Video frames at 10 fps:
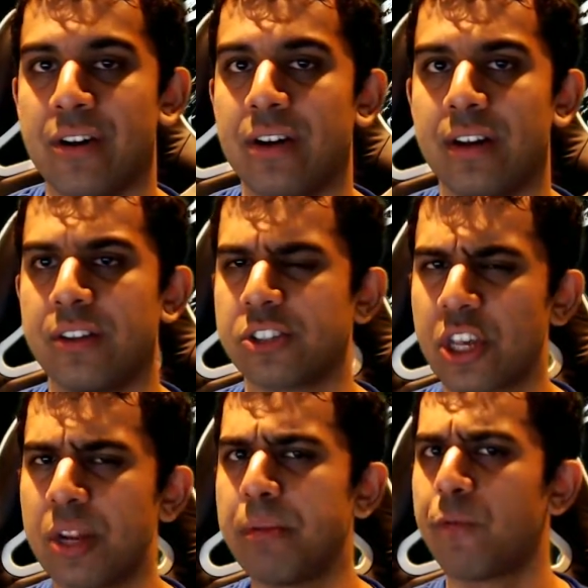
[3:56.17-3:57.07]
Uh, there's going
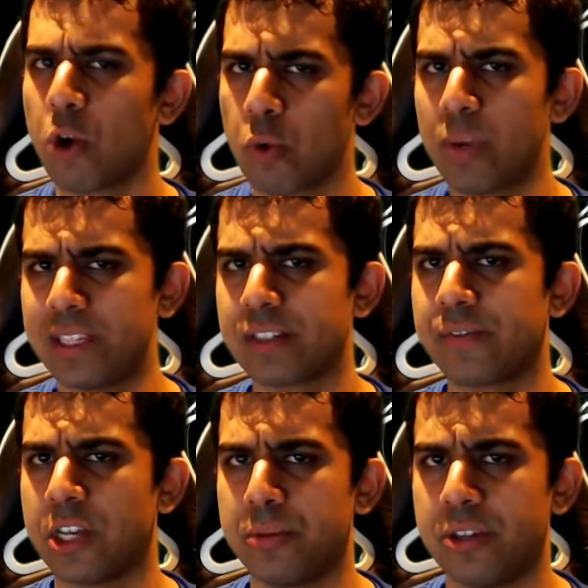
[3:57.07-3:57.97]
to be four weeks
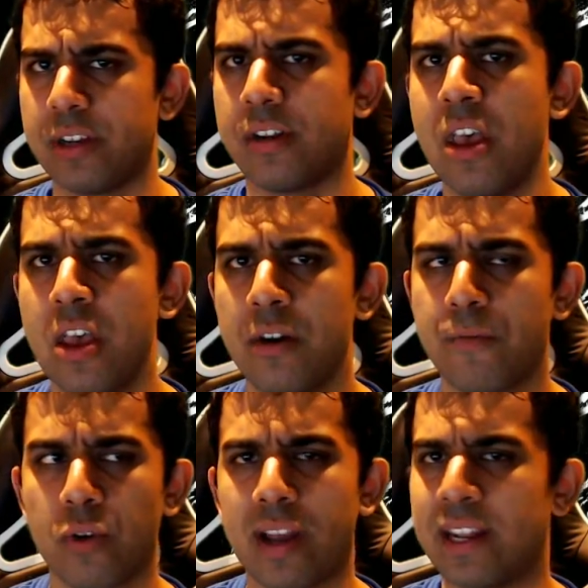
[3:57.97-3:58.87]
available
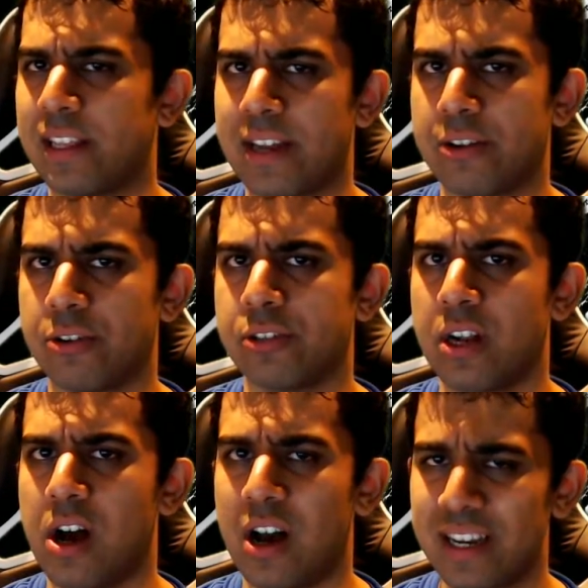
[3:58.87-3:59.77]
for N A Ladder Heroes in
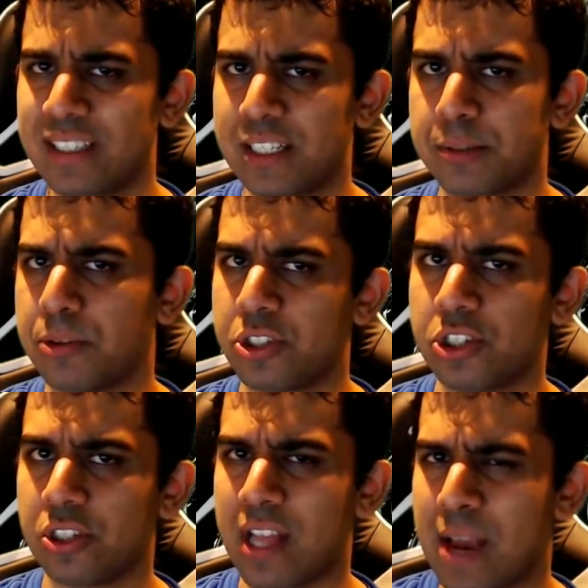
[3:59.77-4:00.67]
August, as opposed to
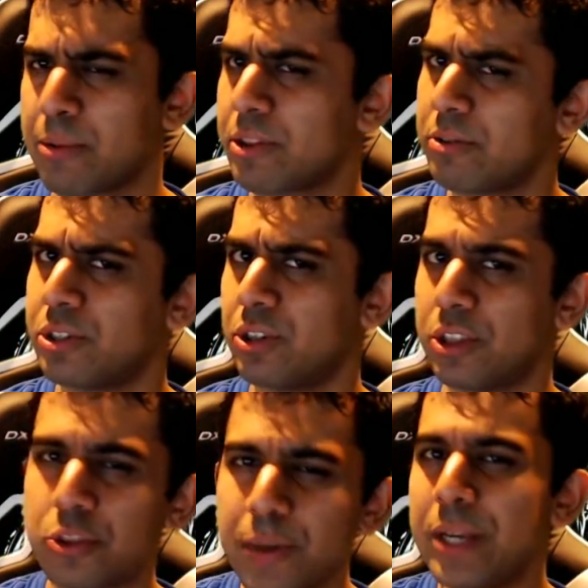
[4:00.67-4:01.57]
July, where there was only
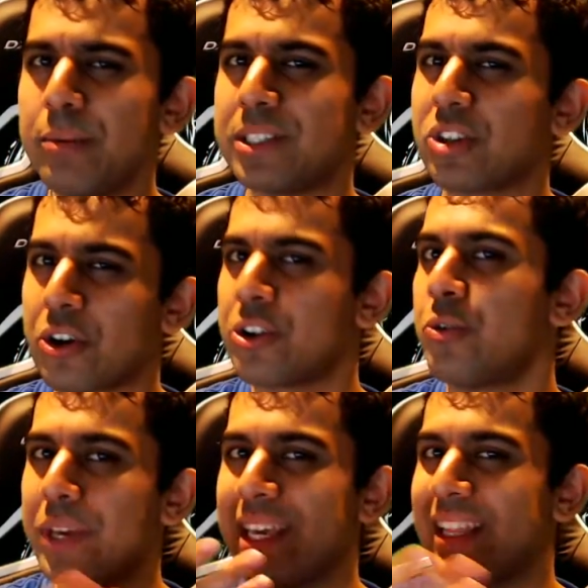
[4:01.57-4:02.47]
three. We started a
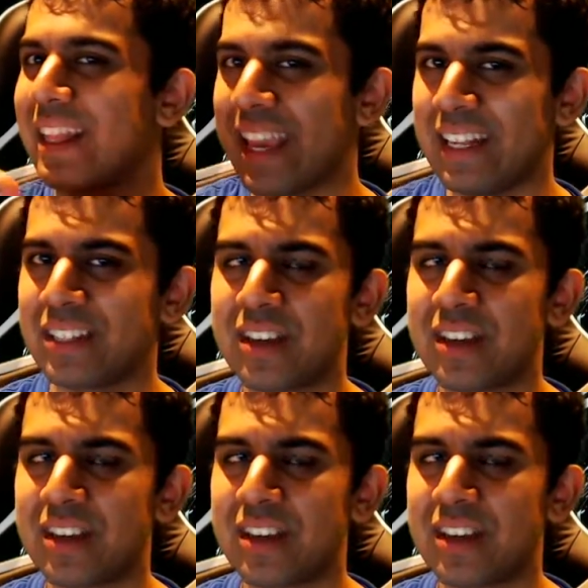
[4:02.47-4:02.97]
week late